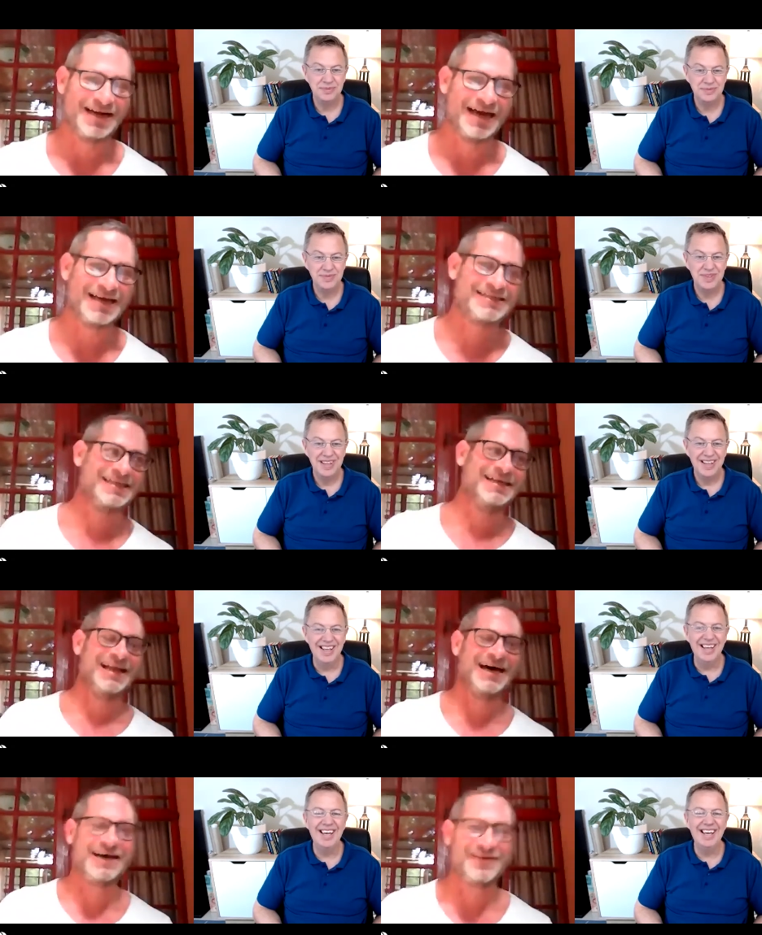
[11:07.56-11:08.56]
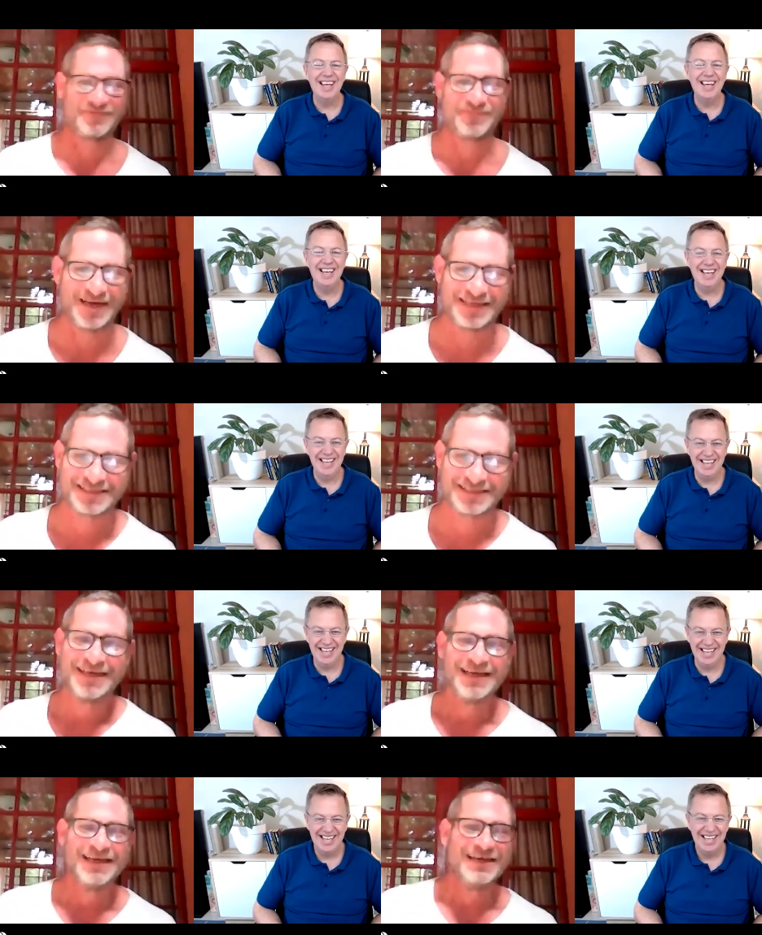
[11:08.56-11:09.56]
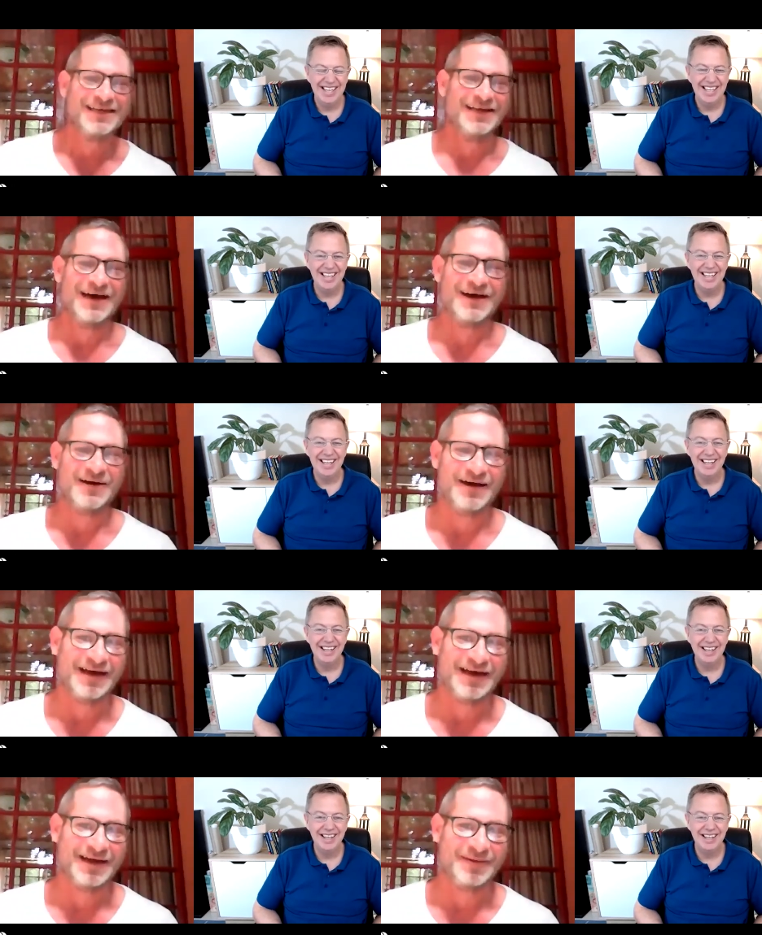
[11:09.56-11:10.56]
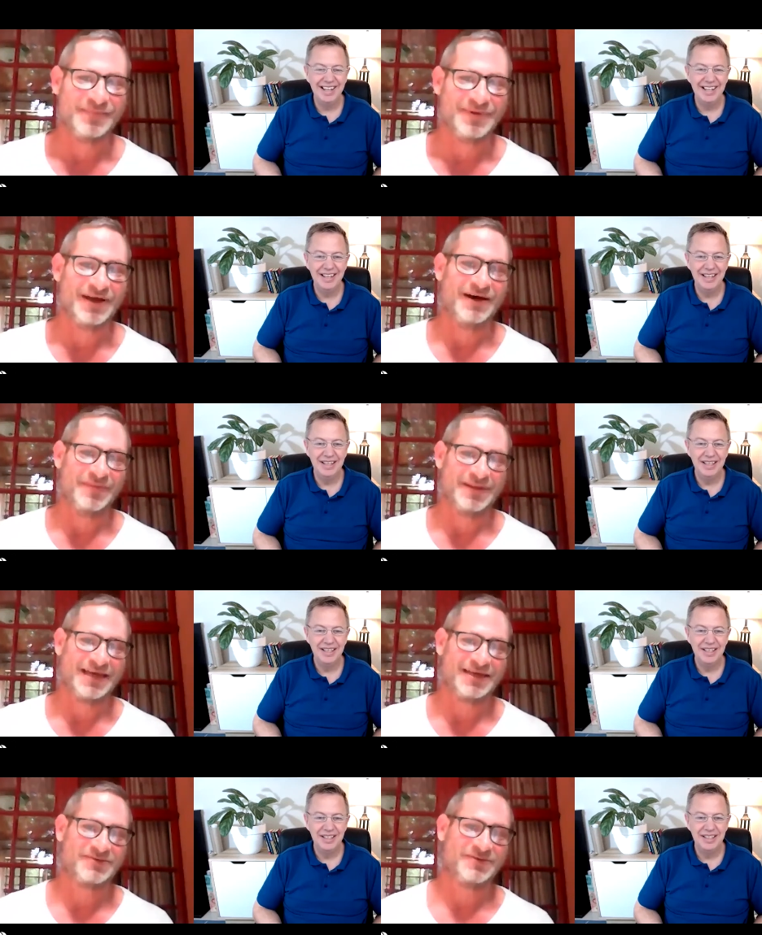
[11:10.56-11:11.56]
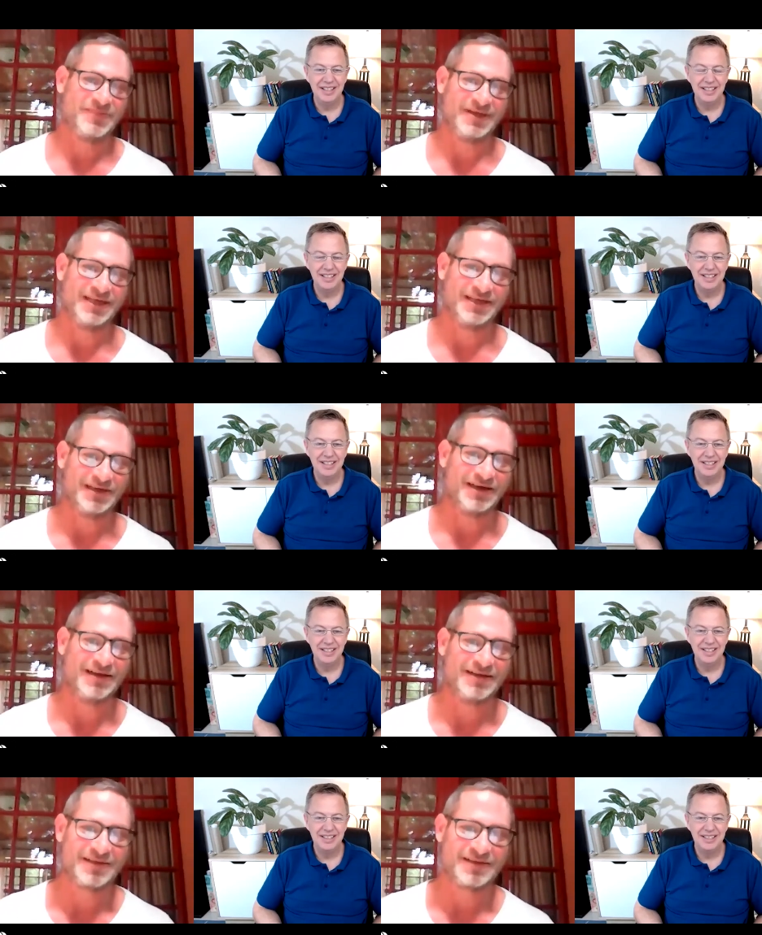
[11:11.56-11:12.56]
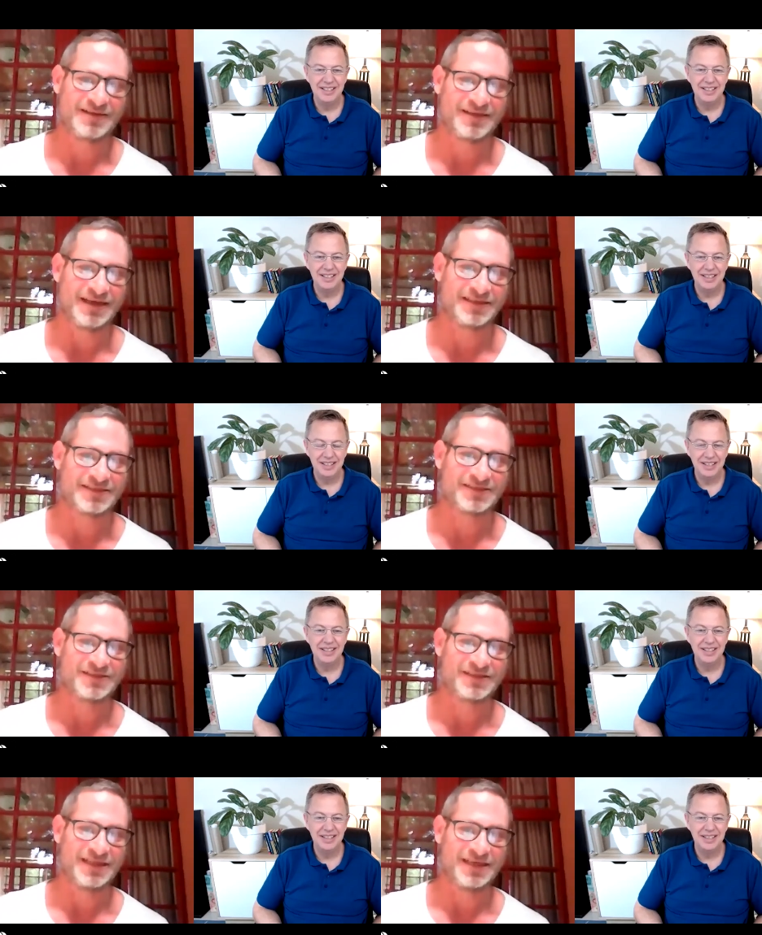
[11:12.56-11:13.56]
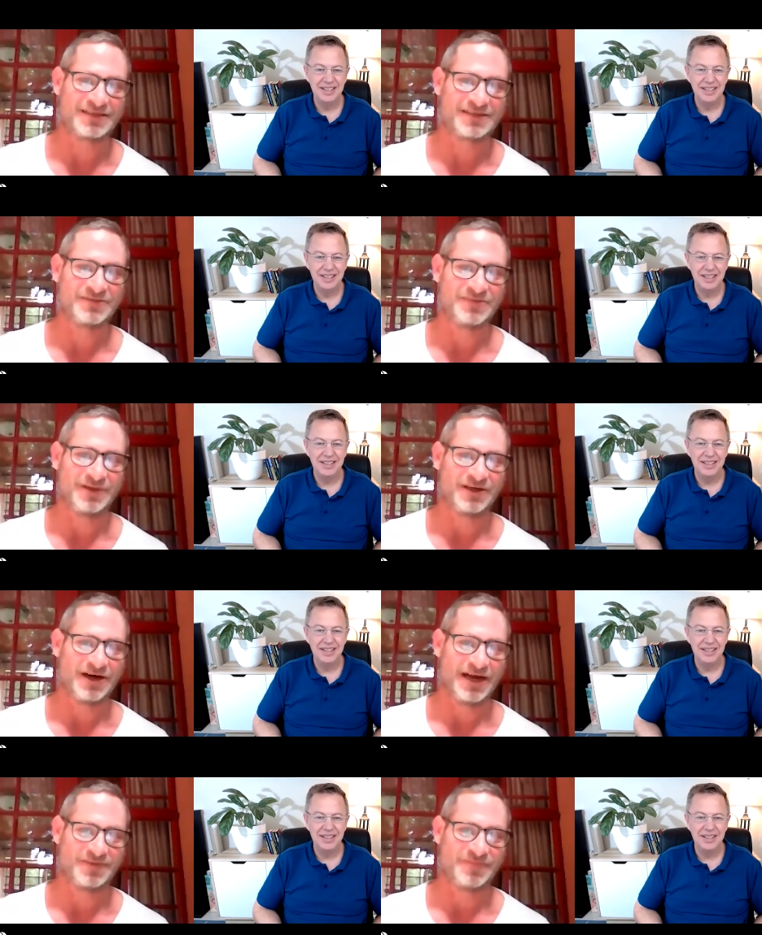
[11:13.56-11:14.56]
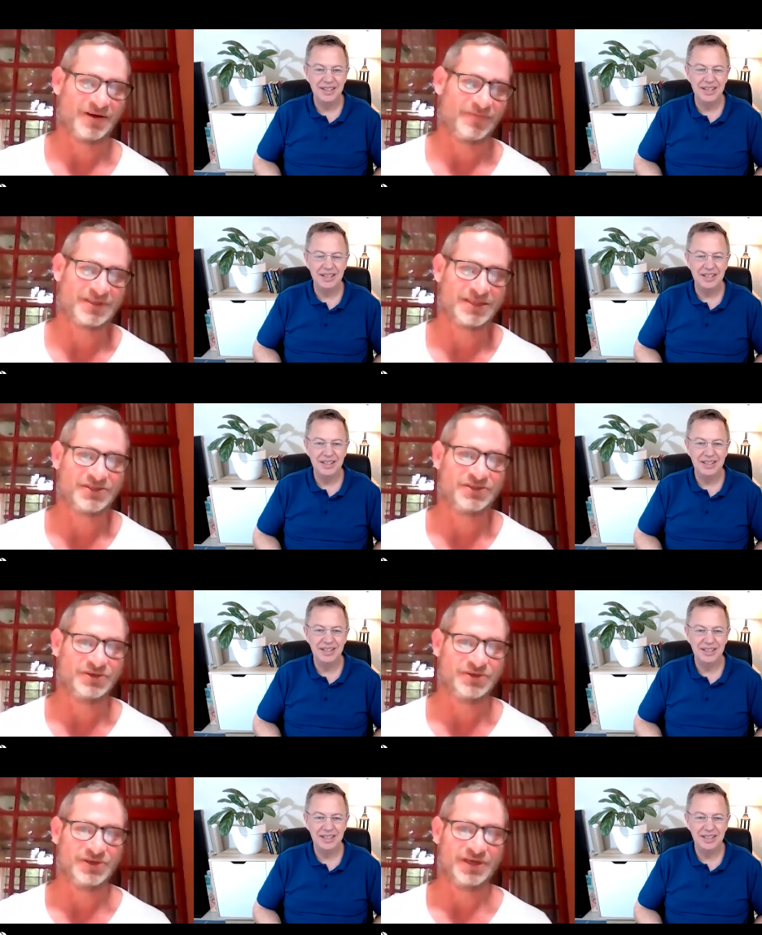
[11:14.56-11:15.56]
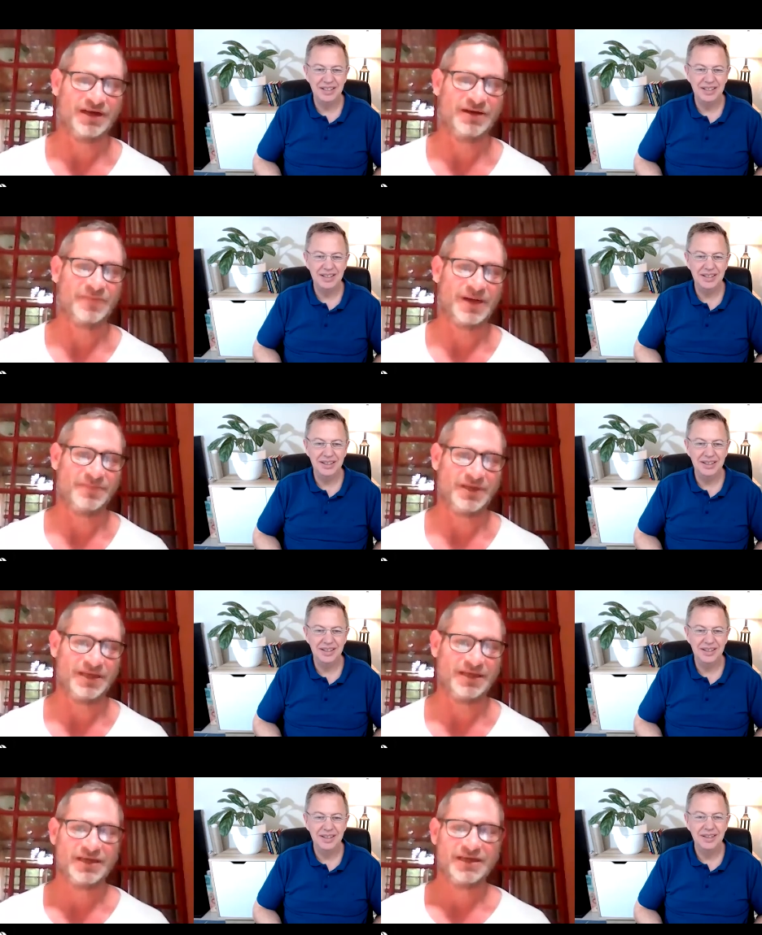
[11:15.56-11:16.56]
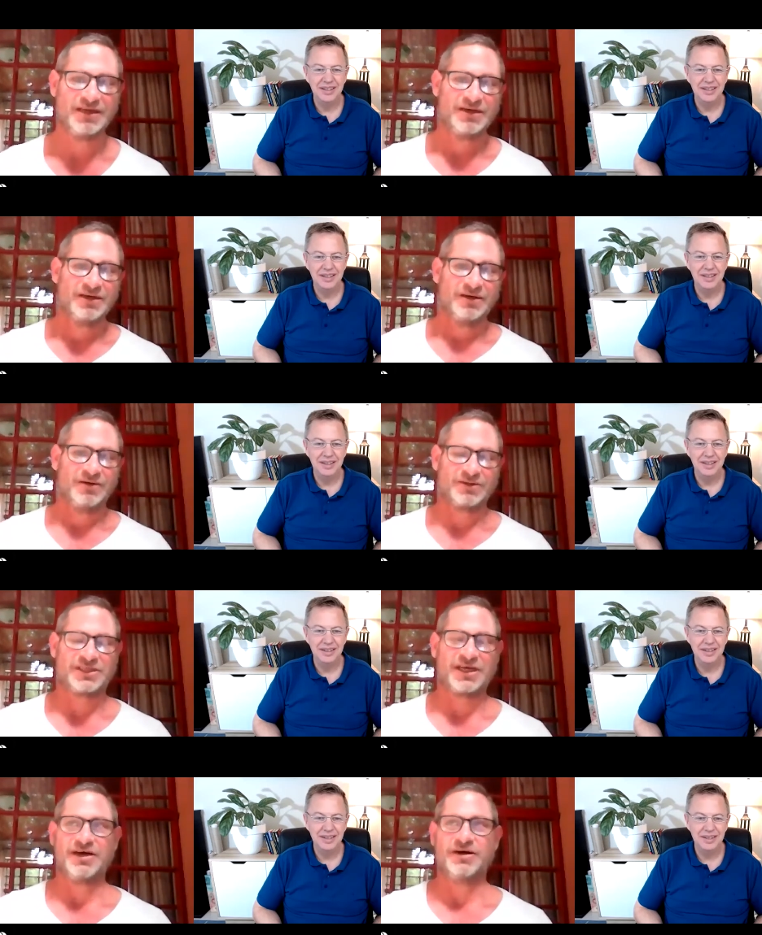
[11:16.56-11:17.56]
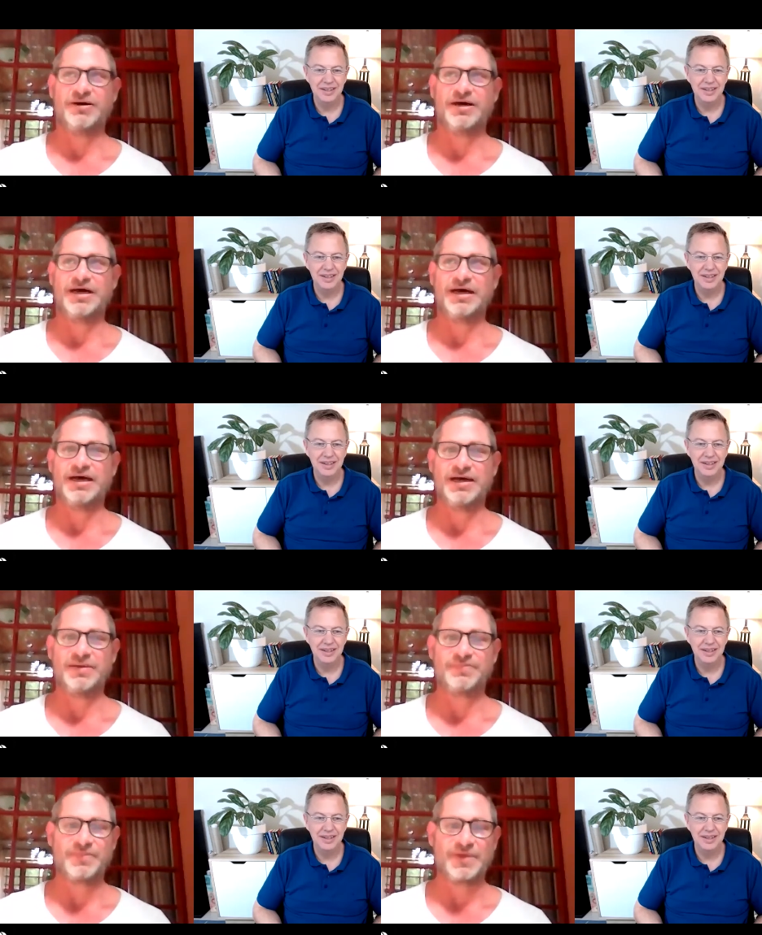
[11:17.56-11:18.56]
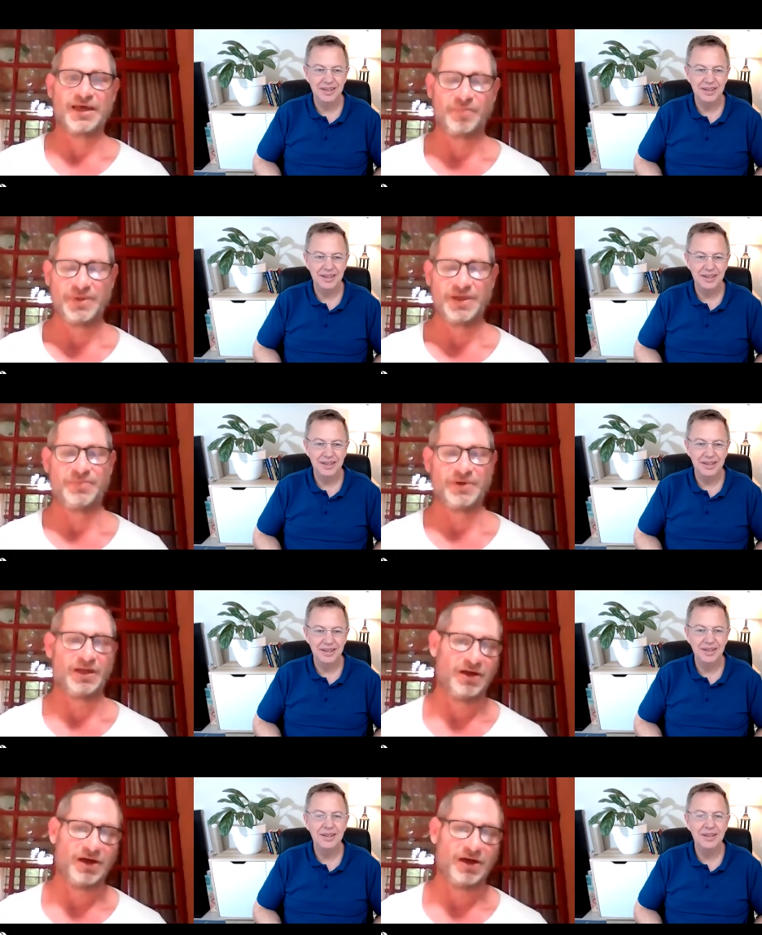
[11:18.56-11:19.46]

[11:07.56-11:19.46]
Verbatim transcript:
Speaker 1: late in life, but you know, um, yeah, but that would be, you know, that's that would be great. But obviously, to do, you know, maybe also uh, help people